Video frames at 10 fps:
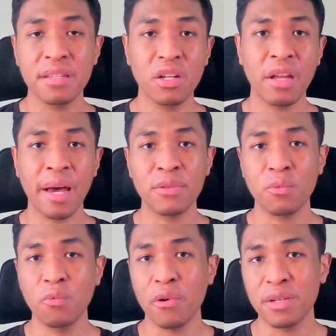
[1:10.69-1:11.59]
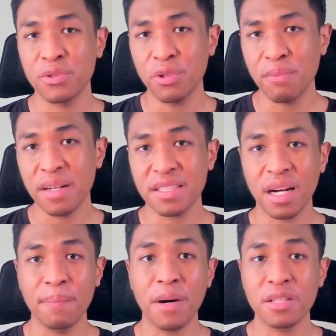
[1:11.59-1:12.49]
they don't have to worry too much
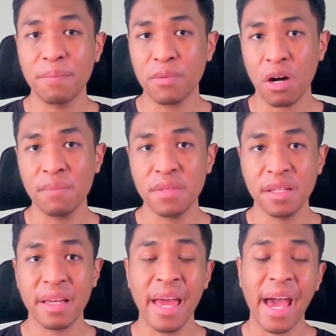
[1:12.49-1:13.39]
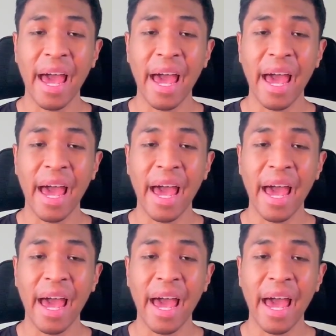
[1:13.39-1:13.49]
about the prompting